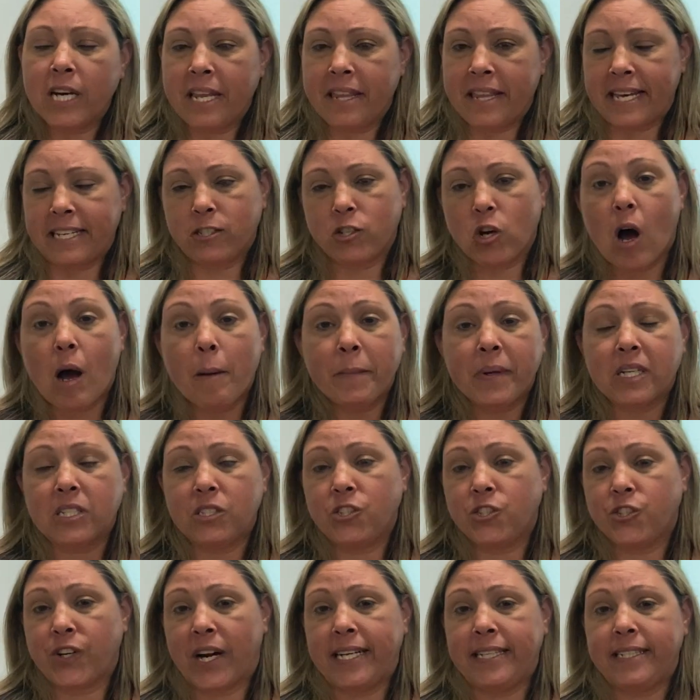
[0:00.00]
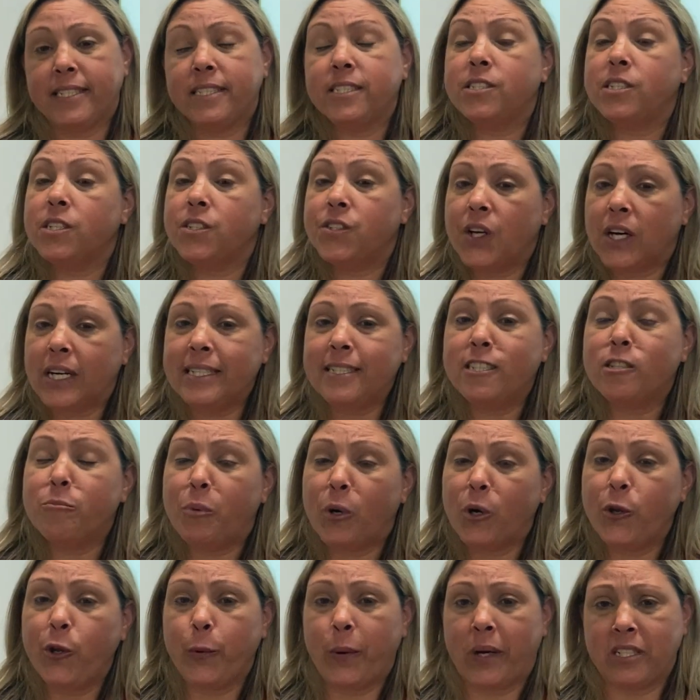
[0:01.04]
that time constraint is designed to put
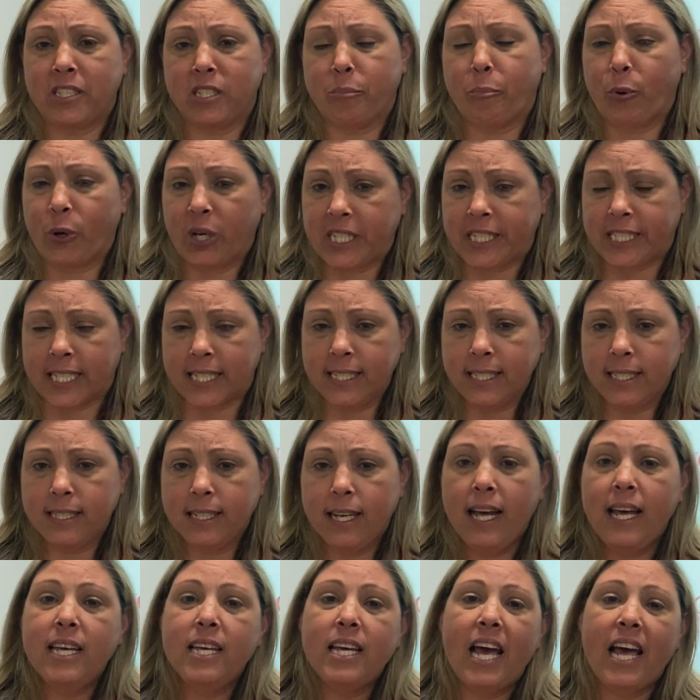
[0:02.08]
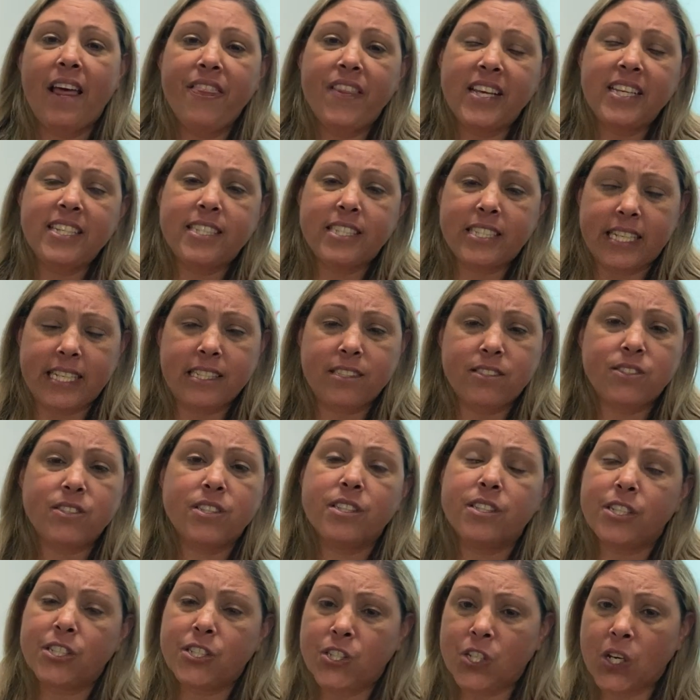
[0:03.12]
you under pressure, and these tests are
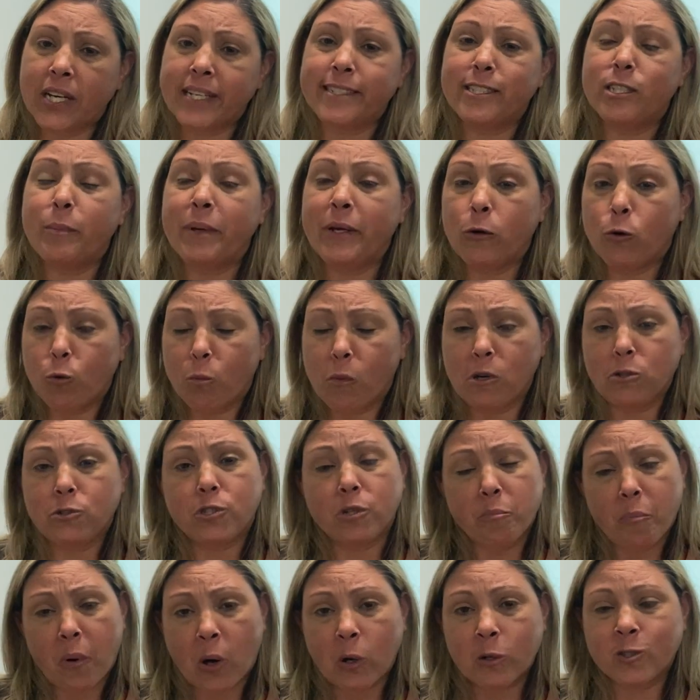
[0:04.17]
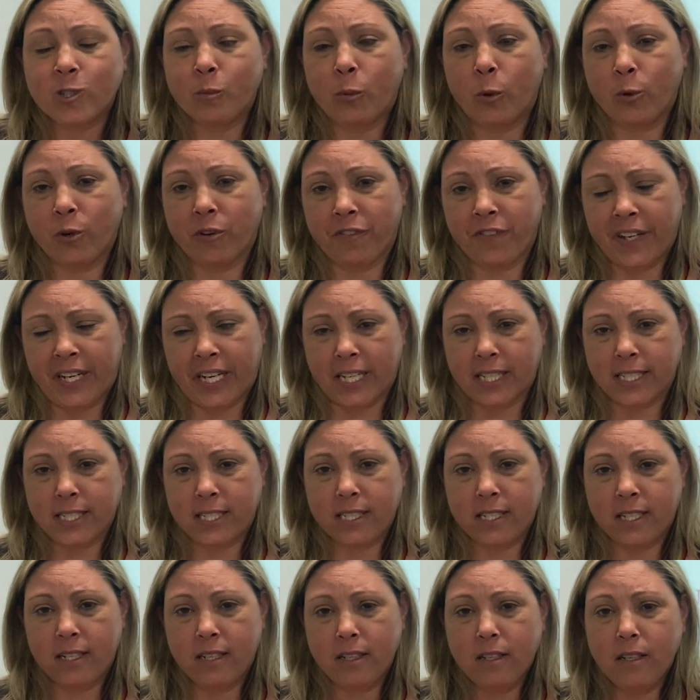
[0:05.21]
designed to be almost impossible to finish.
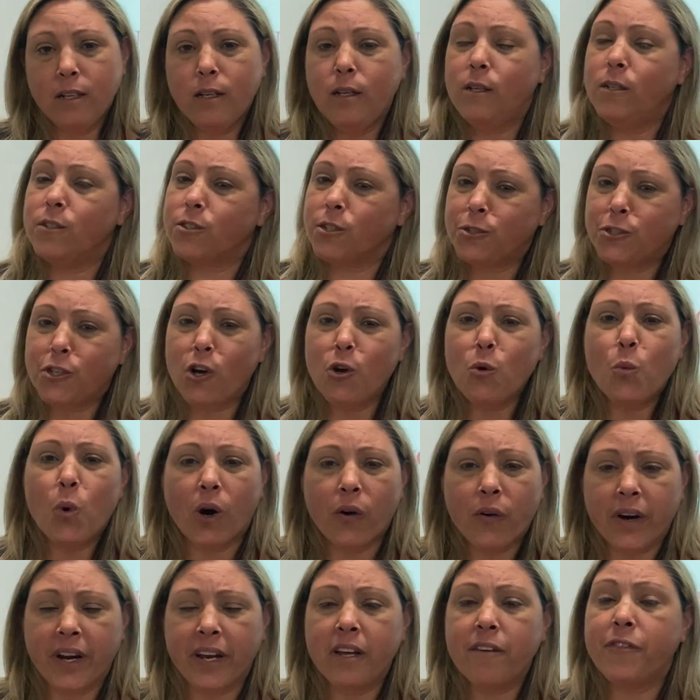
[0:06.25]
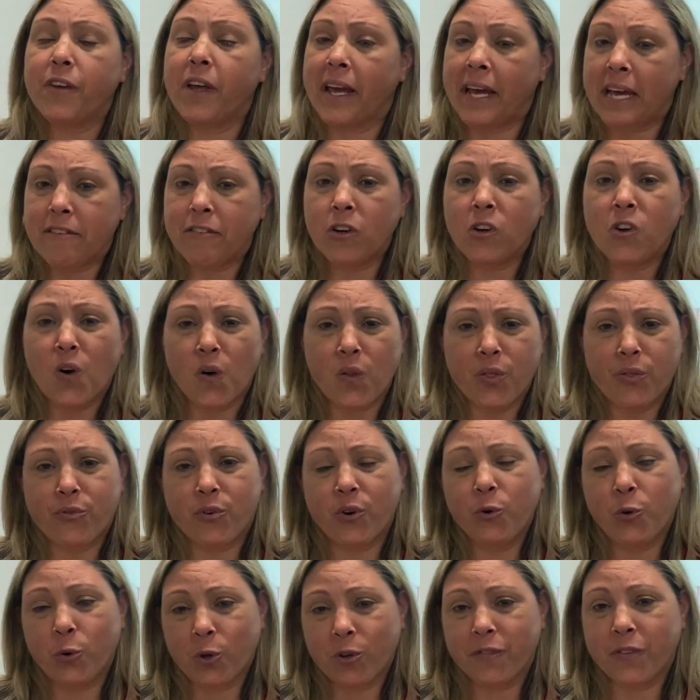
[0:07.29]
So don't worry if you haven't gotten through
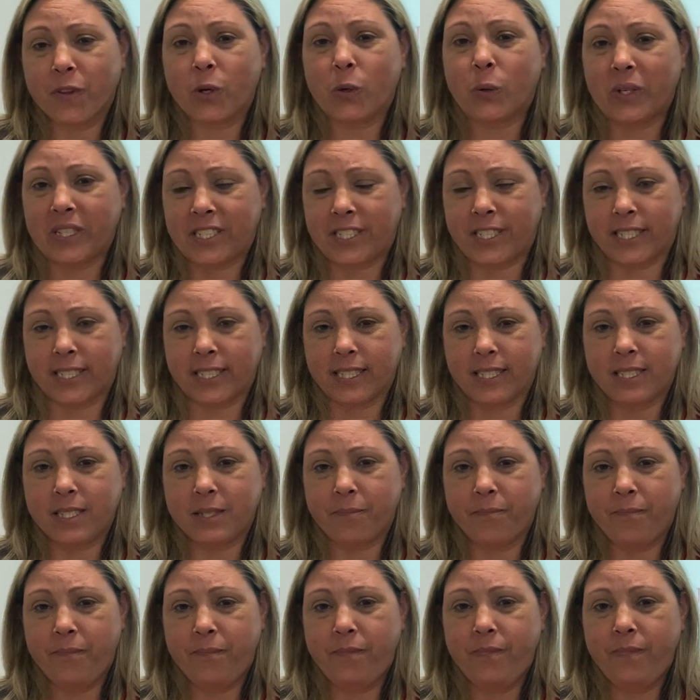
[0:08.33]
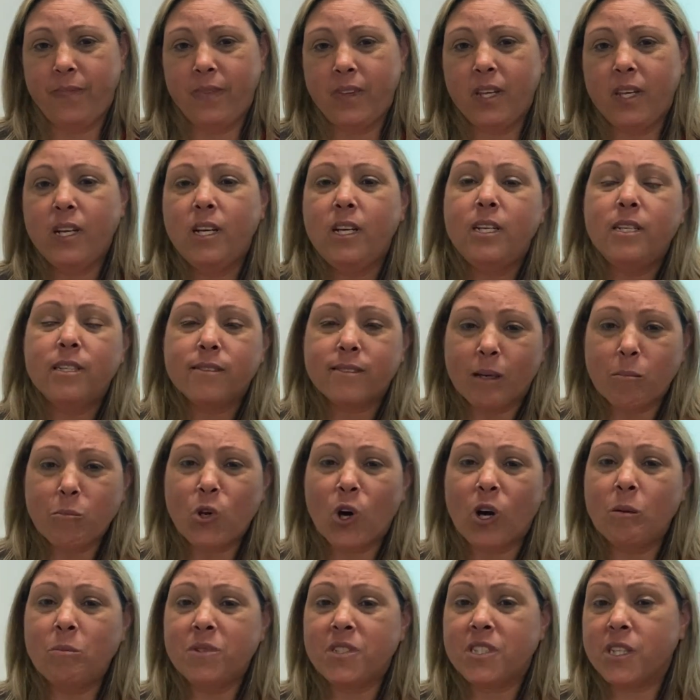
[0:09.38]
all of the questions.
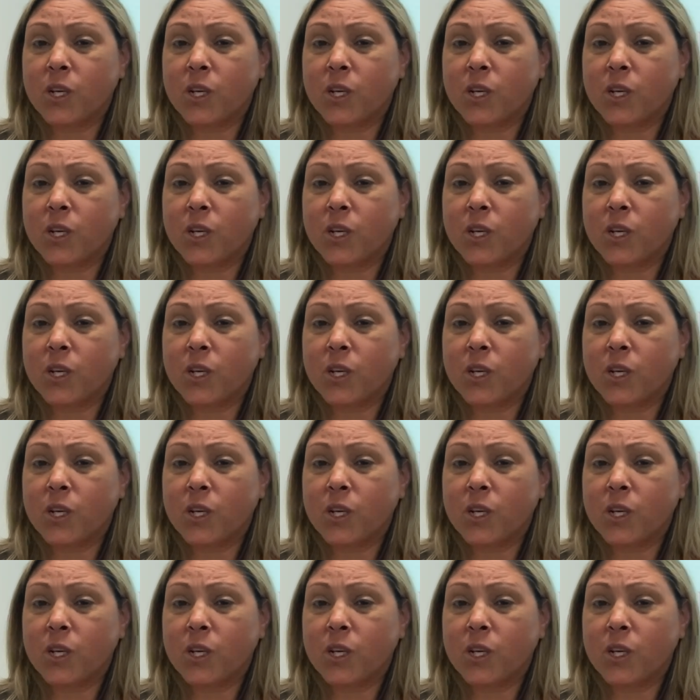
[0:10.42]
Sometimes the